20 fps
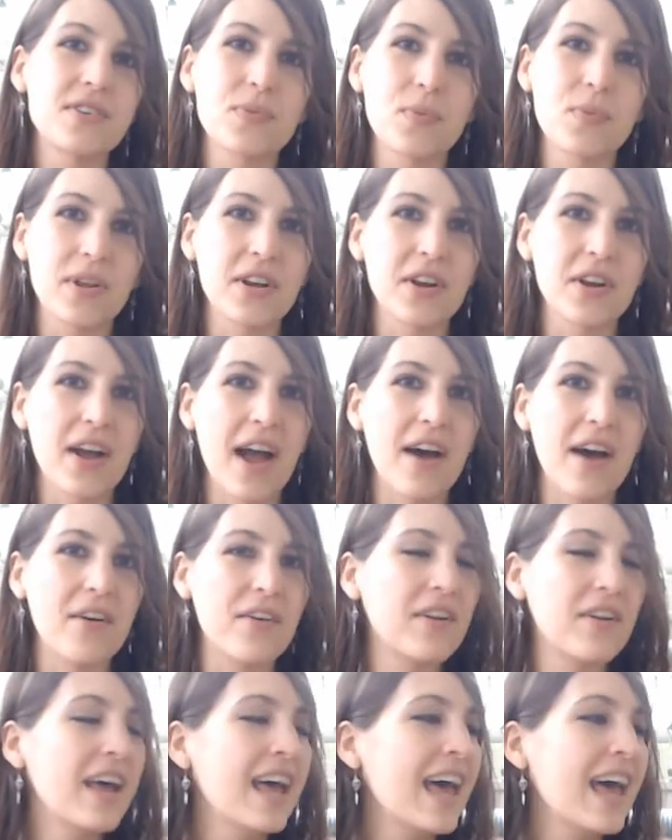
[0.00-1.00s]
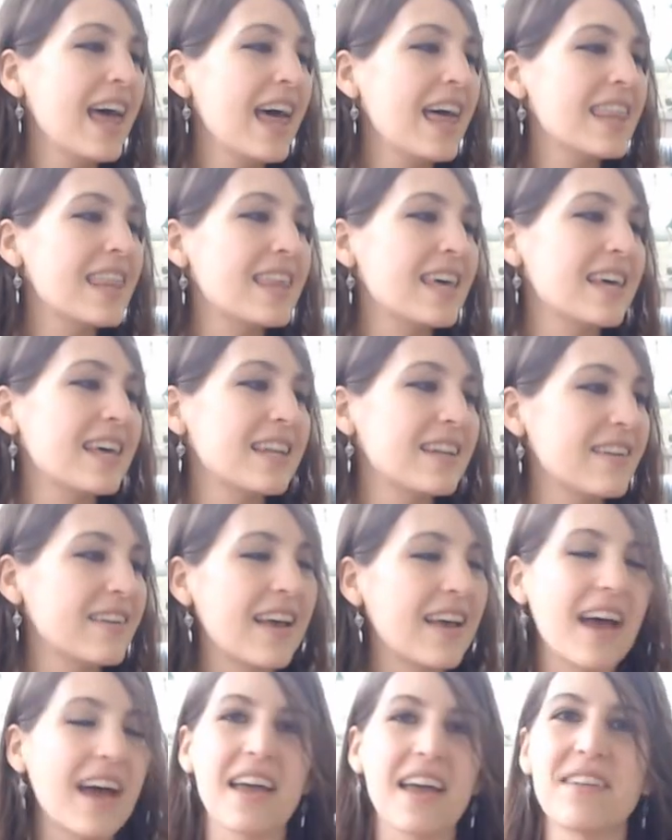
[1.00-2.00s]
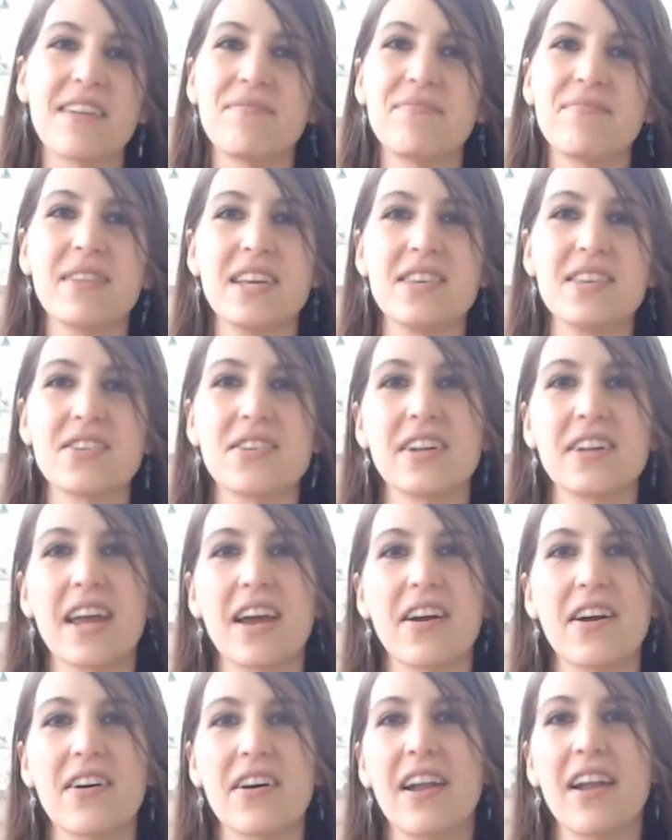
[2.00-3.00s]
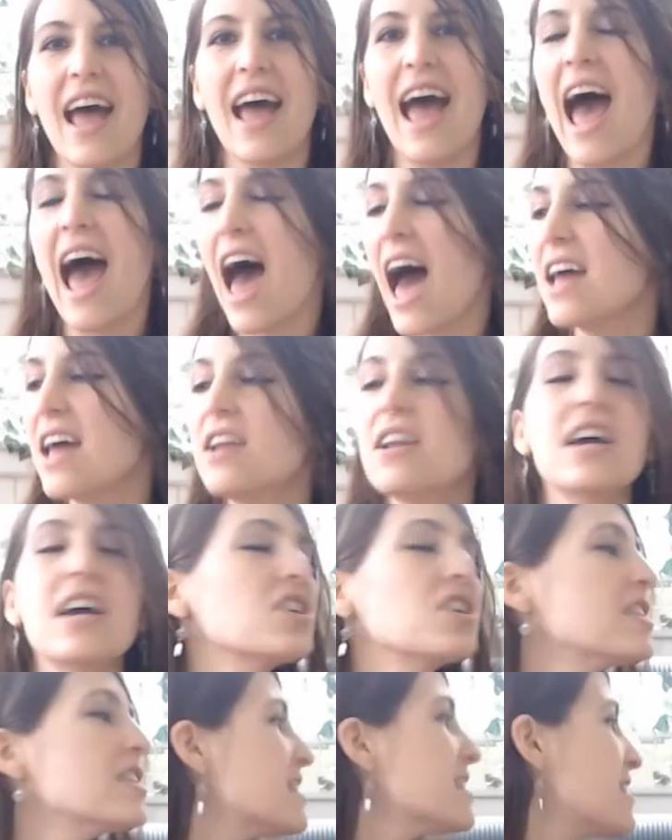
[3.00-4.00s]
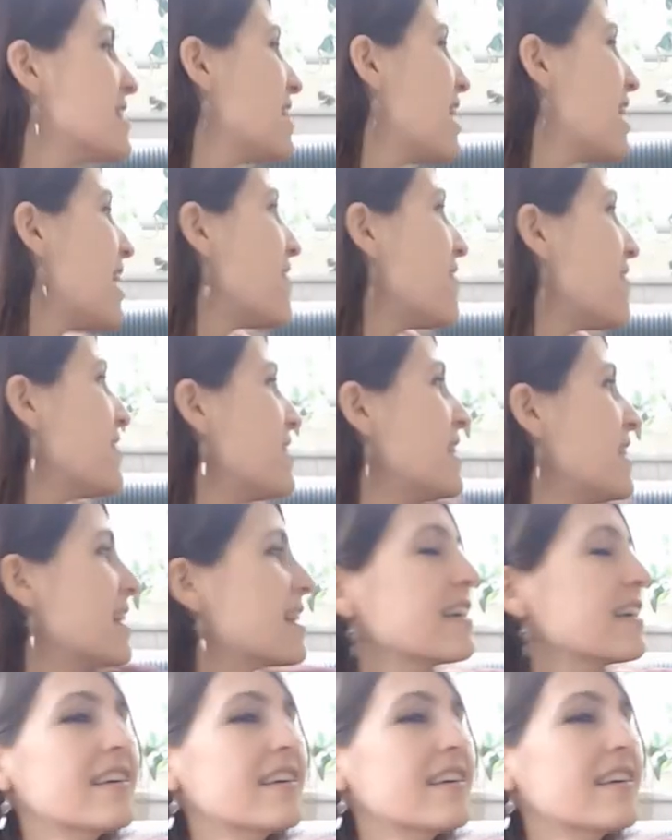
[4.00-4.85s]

when you're out, then again, easier to carry around. Actually, that's a lie. I feel like,